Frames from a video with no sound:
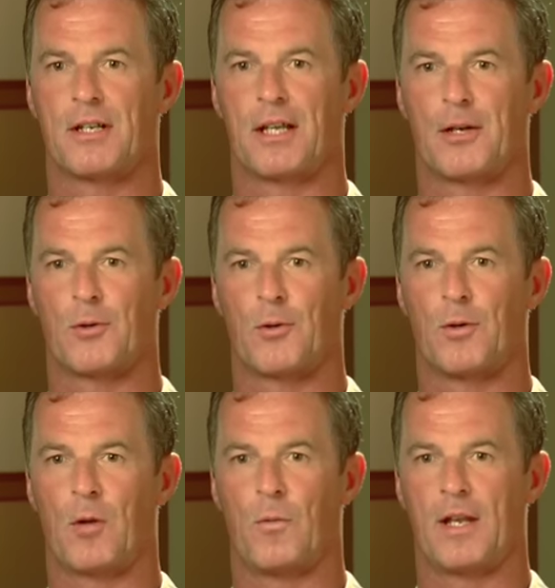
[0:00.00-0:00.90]
later
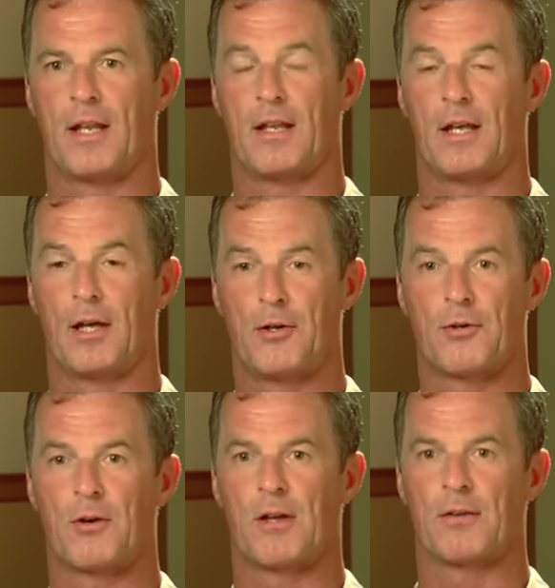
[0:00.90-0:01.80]
on, I went into
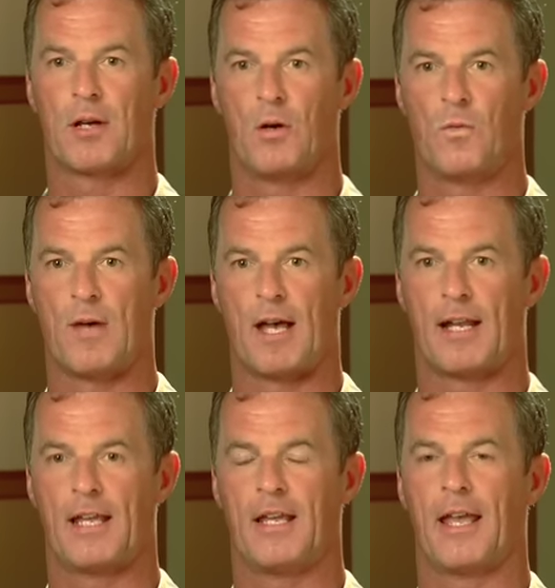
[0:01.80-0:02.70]
underground coal
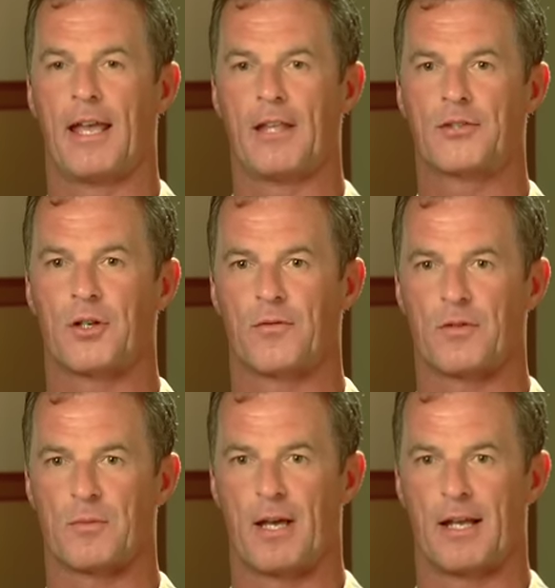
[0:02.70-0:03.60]
mining and
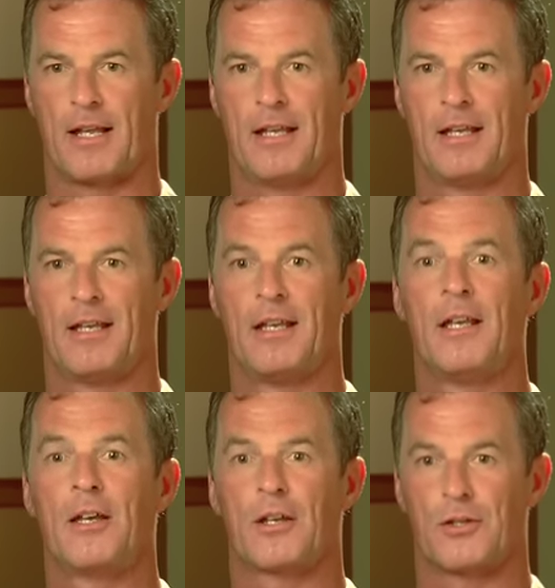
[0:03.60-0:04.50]
surface mining,
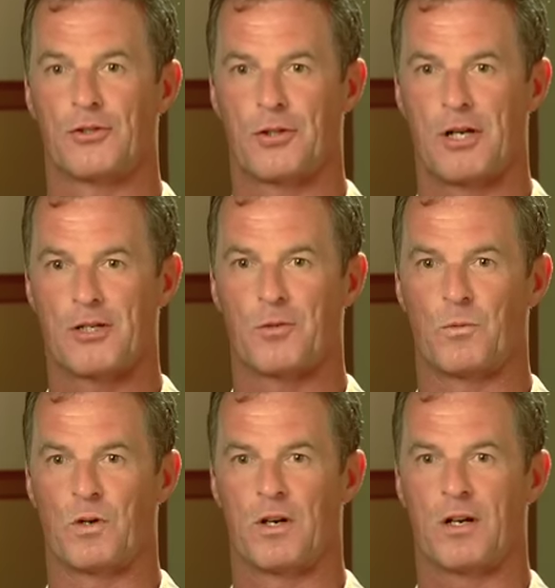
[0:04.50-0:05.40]
construction
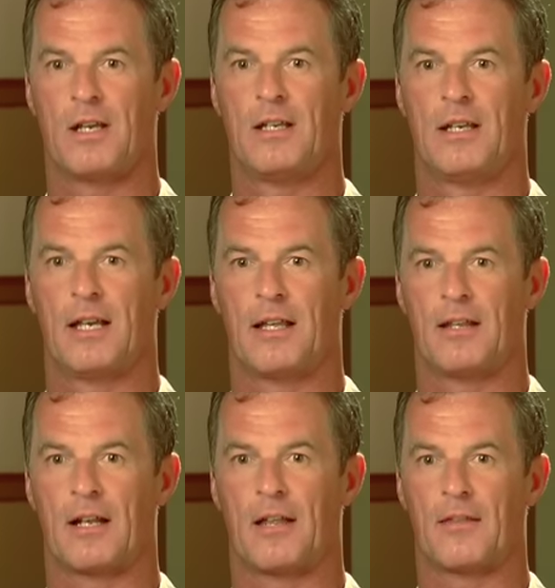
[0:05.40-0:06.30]
work, and
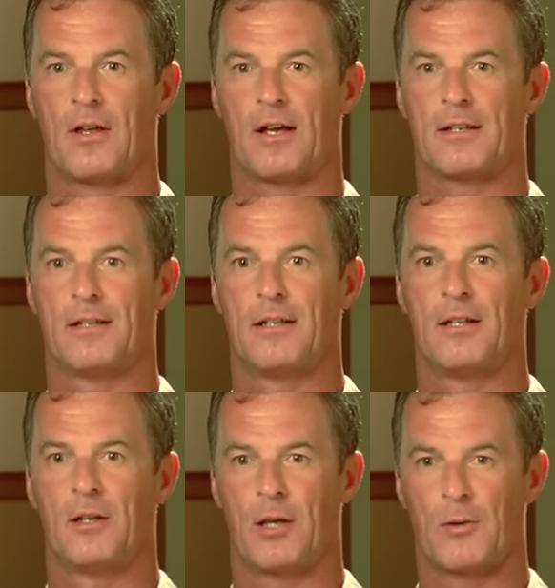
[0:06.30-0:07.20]
then I thought,
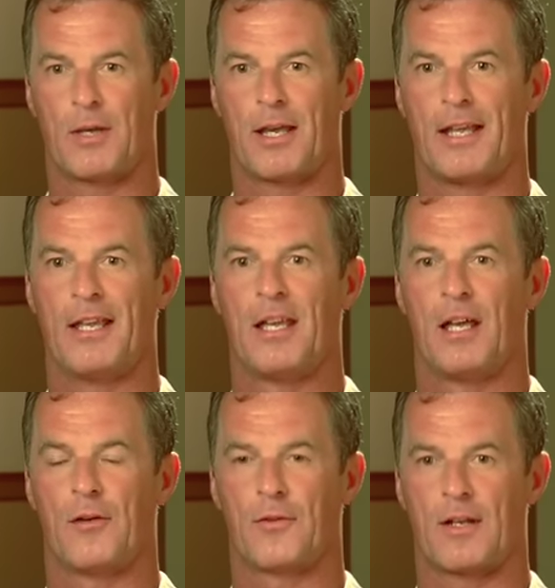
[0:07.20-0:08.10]
okay,
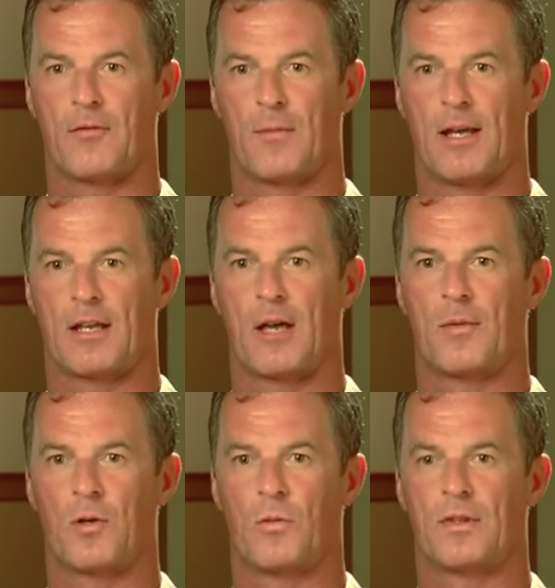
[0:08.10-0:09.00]
a friend of mine got me
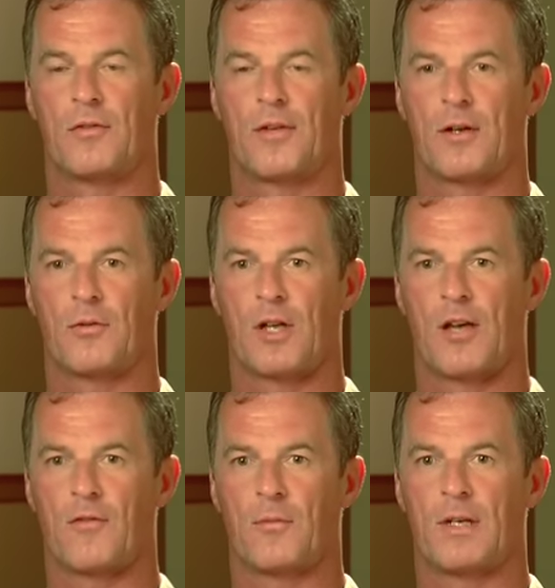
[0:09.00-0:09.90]
on with the federal
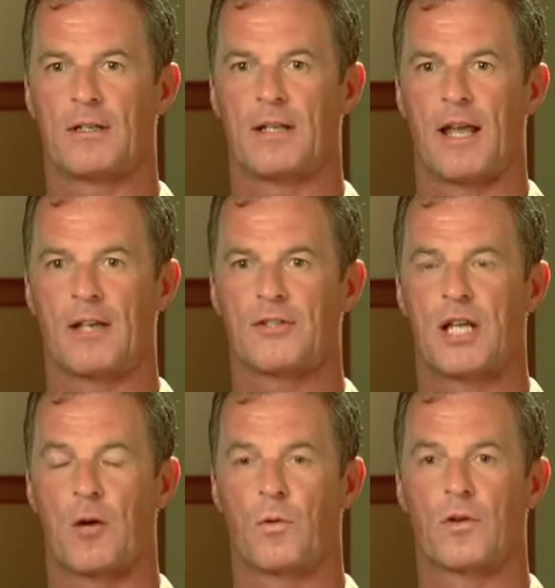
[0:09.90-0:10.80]
government, and actually,
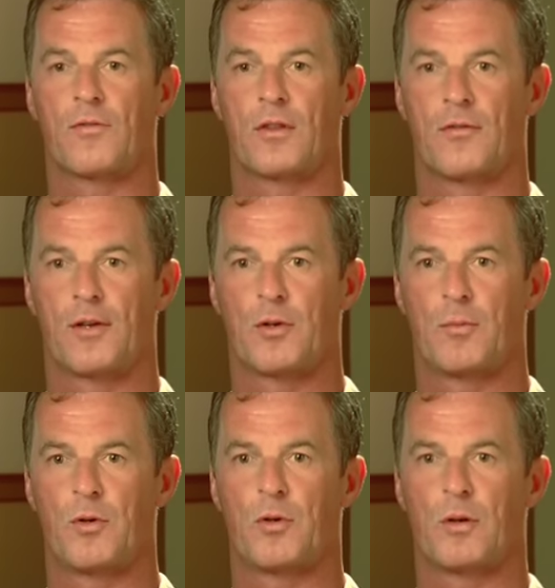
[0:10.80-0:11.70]
I worked for the Federal
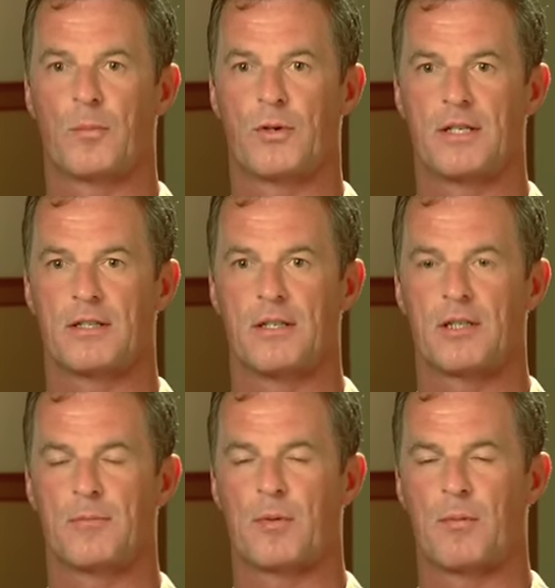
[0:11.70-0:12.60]
Bureau of Prisons
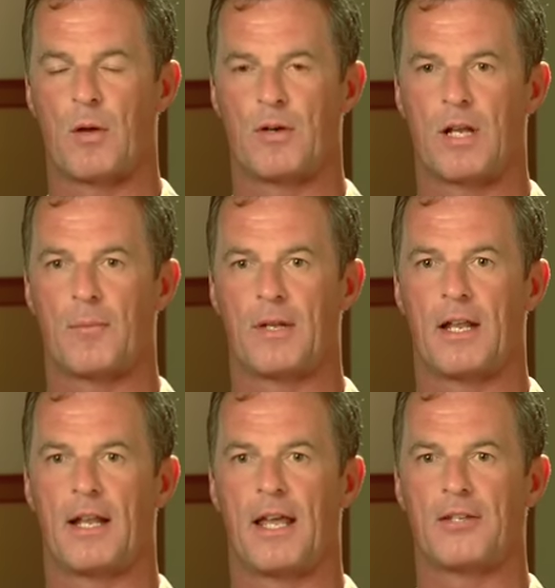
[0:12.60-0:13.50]
and promoted up in
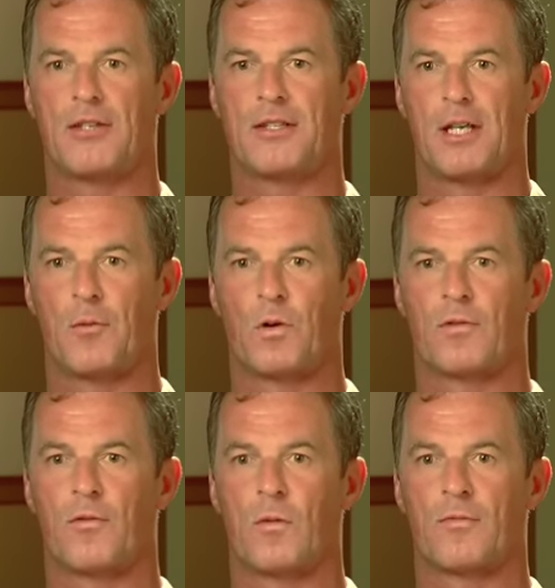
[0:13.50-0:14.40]
that agency and worked
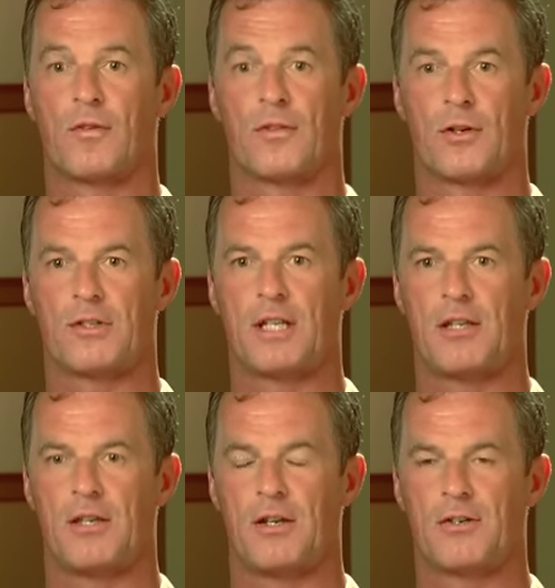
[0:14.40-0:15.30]
for them for
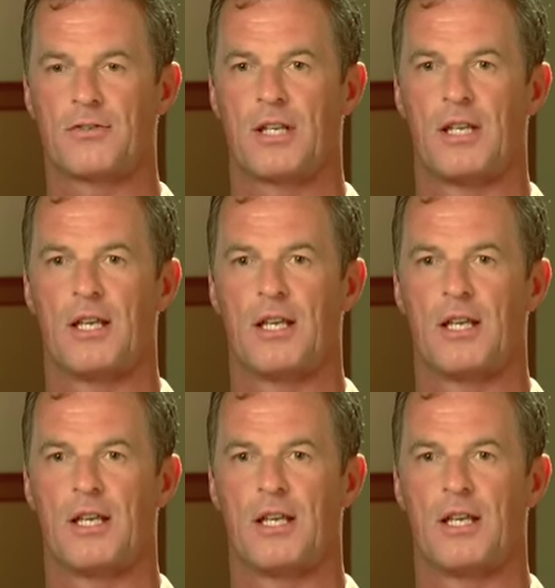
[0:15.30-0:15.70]
13 years.